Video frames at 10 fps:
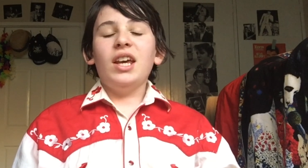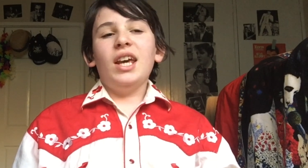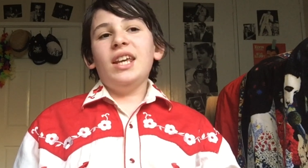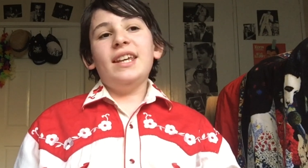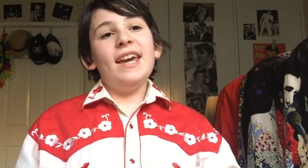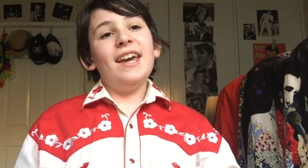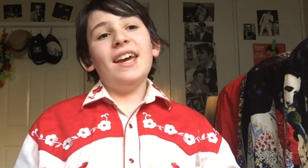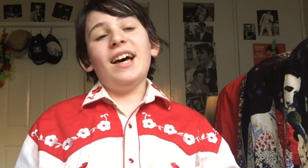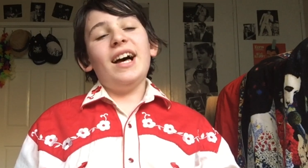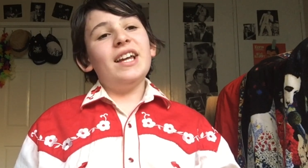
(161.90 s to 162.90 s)
Yeah,
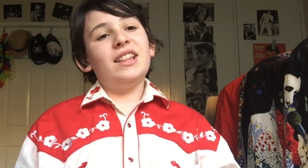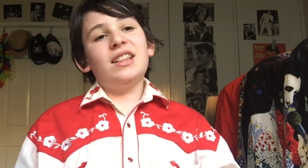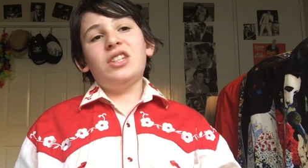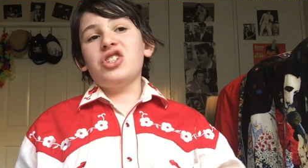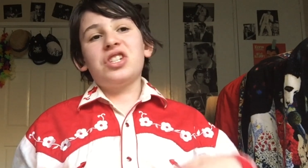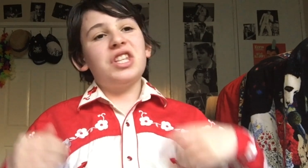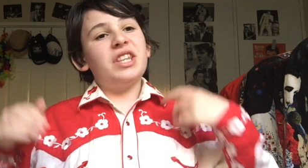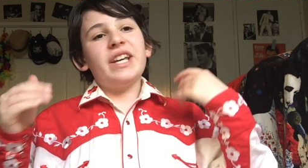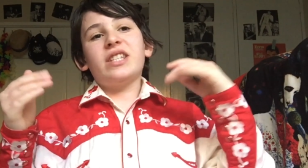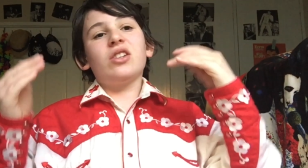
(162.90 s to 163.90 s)
I just think
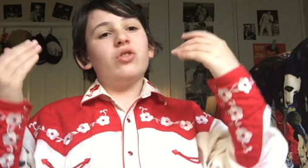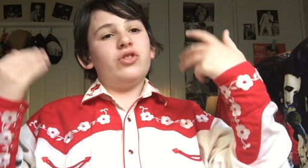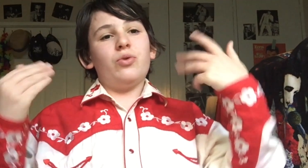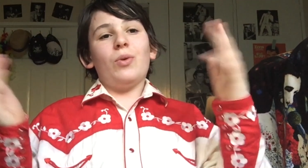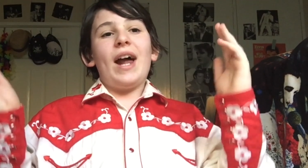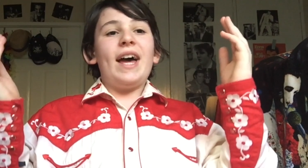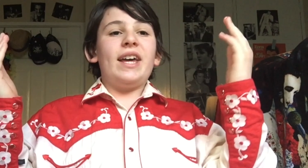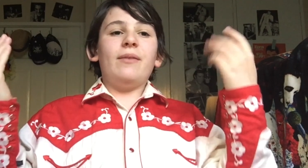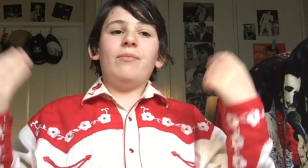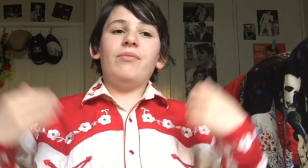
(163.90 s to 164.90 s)
that song's
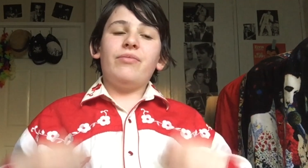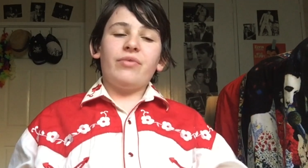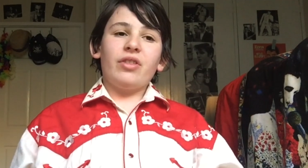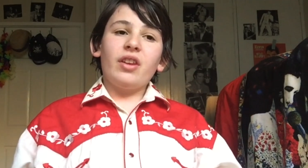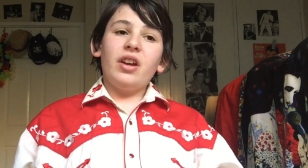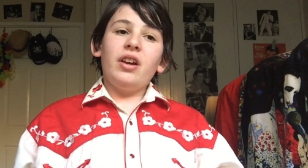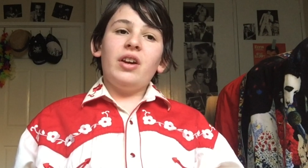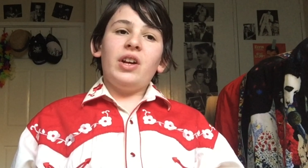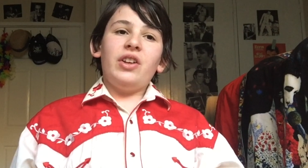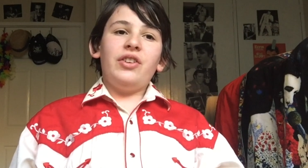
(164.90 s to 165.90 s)
great.
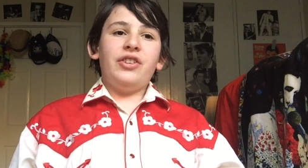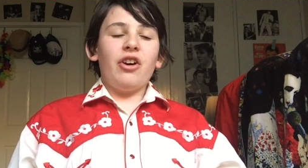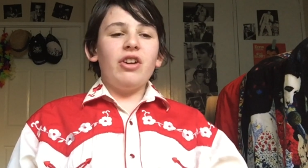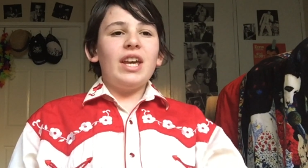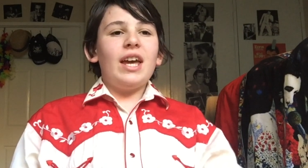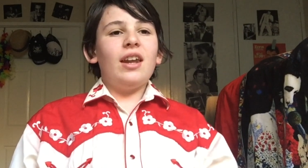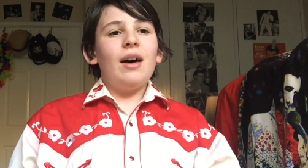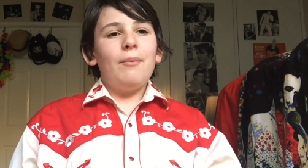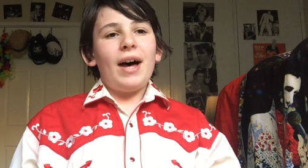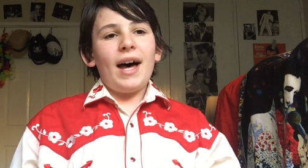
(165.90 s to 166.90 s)
So yeah,
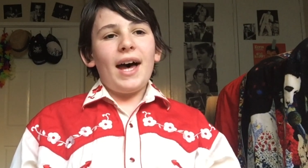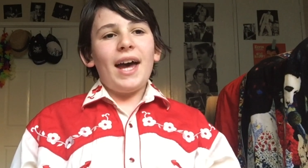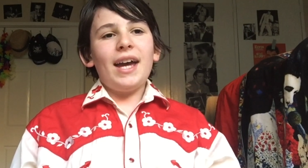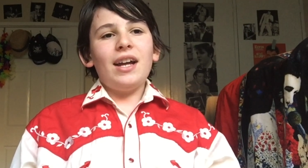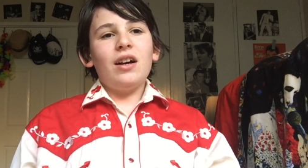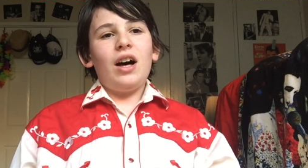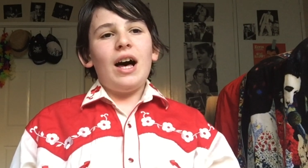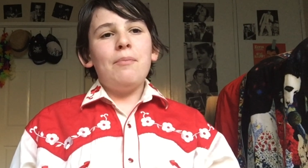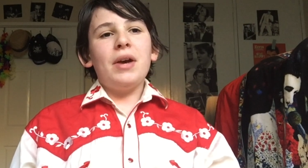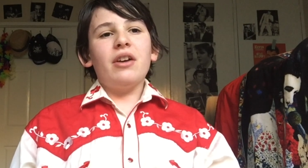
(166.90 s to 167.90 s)
number 8, I
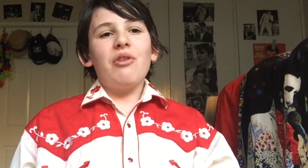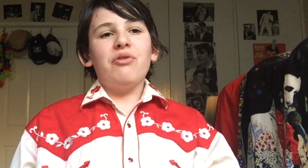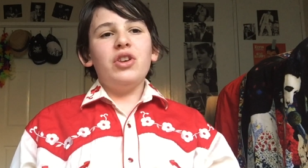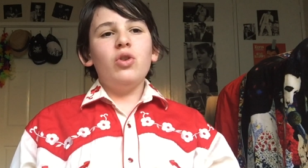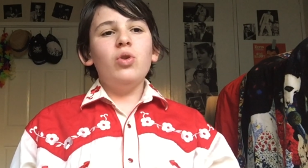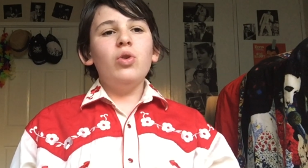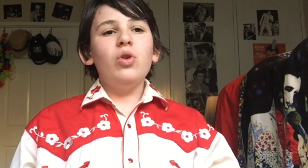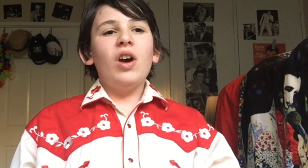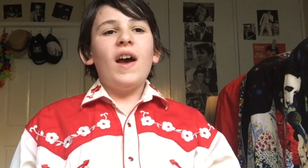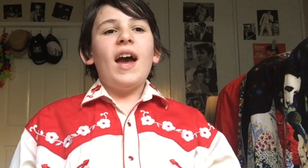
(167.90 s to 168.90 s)
Beg of You.
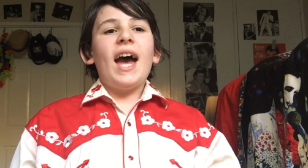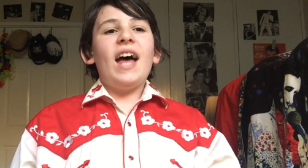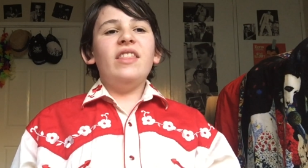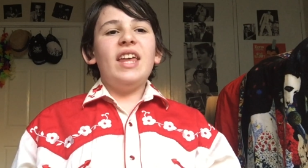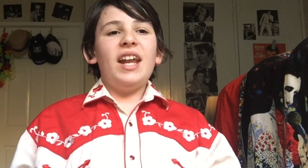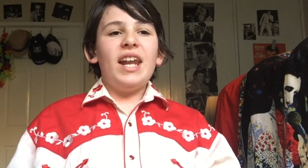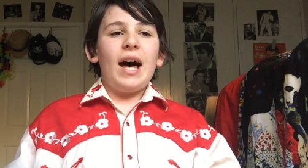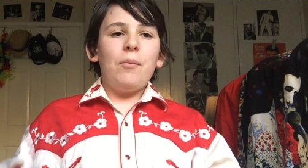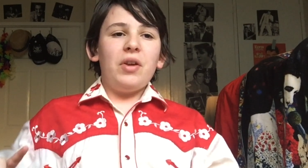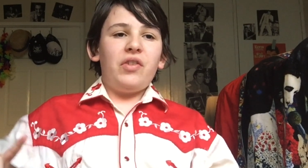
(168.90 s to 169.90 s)
And then
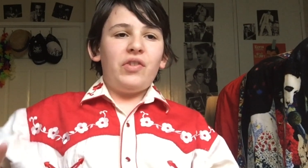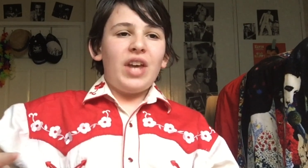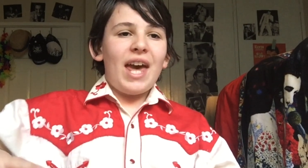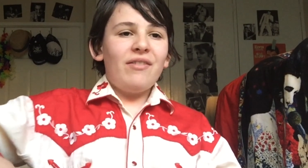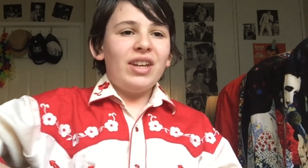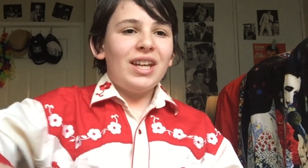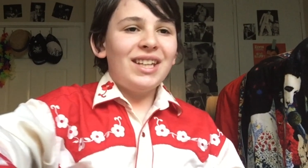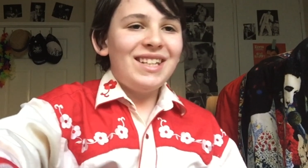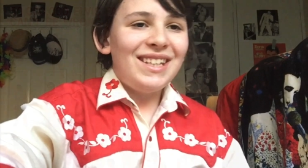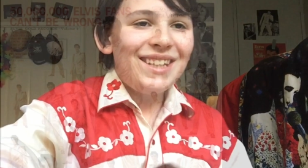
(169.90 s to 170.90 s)
number 7,
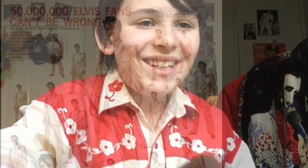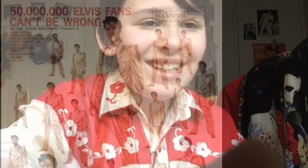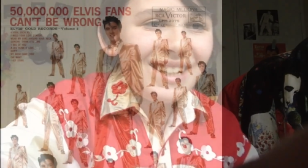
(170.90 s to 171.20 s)
you.